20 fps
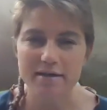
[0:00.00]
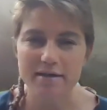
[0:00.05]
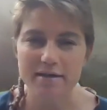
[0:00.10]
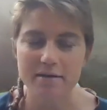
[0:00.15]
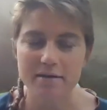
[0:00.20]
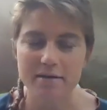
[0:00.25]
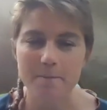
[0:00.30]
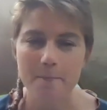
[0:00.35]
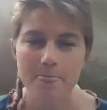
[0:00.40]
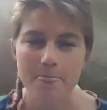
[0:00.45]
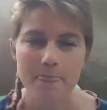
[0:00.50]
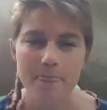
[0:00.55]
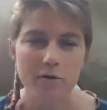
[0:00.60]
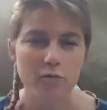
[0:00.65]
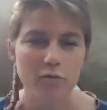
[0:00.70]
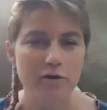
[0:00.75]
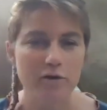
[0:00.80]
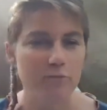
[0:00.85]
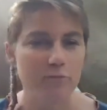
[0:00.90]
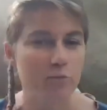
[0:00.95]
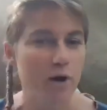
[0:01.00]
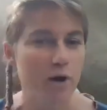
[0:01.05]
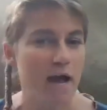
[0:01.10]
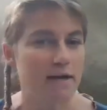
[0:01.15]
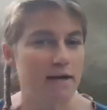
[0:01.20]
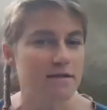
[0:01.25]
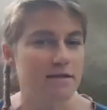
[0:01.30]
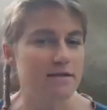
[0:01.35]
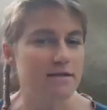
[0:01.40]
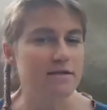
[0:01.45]
And we've
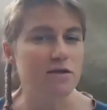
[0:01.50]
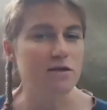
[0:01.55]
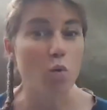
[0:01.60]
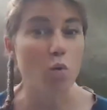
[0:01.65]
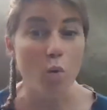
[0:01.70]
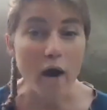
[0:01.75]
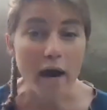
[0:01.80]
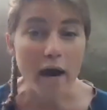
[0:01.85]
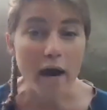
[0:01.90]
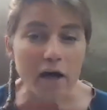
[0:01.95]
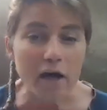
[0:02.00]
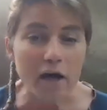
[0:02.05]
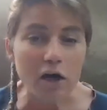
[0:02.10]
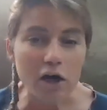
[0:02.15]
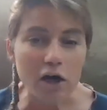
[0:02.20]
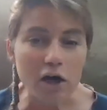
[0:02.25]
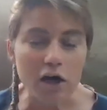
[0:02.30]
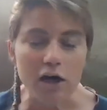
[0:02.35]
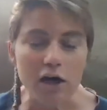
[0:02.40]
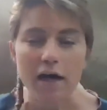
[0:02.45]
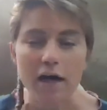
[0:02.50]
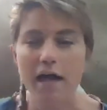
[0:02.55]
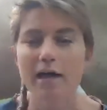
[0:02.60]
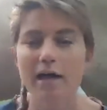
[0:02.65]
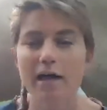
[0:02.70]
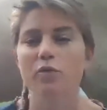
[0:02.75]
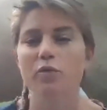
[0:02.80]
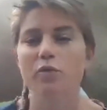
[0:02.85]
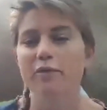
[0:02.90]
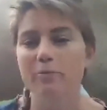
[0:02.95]
practiced aware,
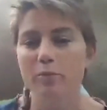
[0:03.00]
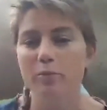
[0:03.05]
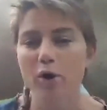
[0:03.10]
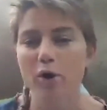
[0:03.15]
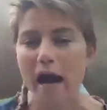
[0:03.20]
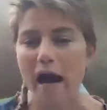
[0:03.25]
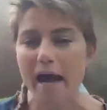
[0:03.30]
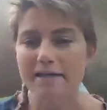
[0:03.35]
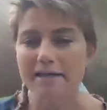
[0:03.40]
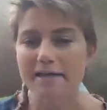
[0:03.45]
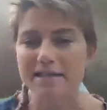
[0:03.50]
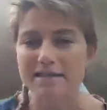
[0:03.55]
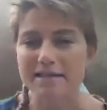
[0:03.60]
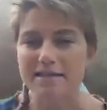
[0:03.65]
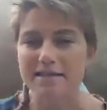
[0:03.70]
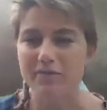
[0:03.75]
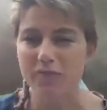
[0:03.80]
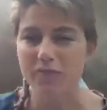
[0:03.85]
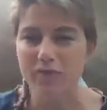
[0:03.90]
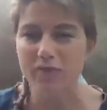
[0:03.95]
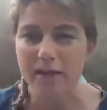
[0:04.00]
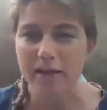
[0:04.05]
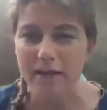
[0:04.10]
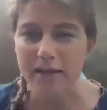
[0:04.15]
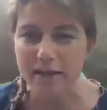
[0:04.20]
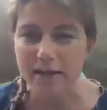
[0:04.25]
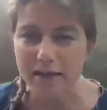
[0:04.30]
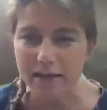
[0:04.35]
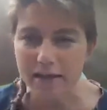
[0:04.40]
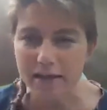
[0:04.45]
and we've practiced
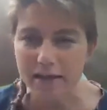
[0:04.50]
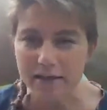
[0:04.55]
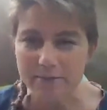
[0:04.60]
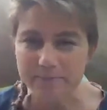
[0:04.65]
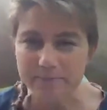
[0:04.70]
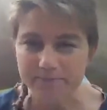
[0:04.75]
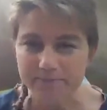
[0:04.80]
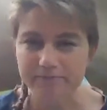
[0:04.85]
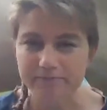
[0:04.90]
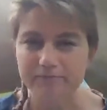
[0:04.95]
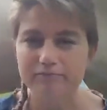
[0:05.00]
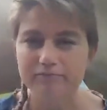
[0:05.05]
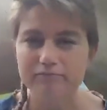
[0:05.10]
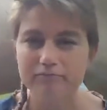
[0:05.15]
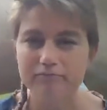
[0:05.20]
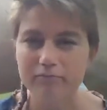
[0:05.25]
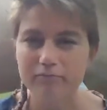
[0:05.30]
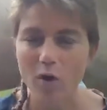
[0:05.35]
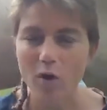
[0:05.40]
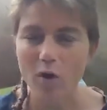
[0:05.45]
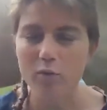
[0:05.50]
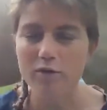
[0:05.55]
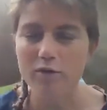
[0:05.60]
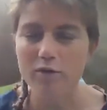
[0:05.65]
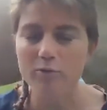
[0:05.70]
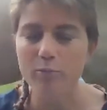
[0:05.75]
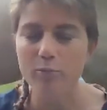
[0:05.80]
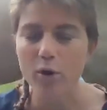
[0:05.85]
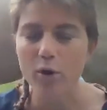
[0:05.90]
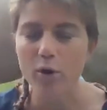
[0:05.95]
feeling.
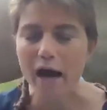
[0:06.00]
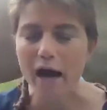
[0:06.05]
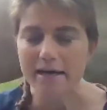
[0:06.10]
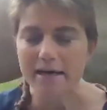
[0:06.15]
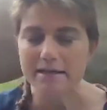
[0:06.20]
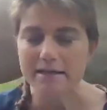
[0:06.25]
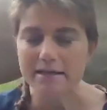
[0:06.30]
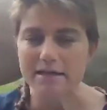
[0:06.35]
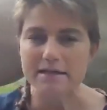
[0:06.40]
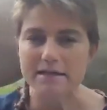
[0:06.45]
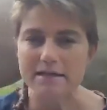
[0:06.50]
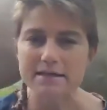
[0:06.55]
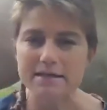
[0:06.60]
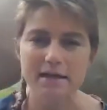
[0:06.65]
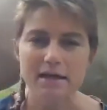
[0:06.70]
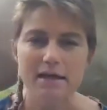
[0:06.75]
We've practiced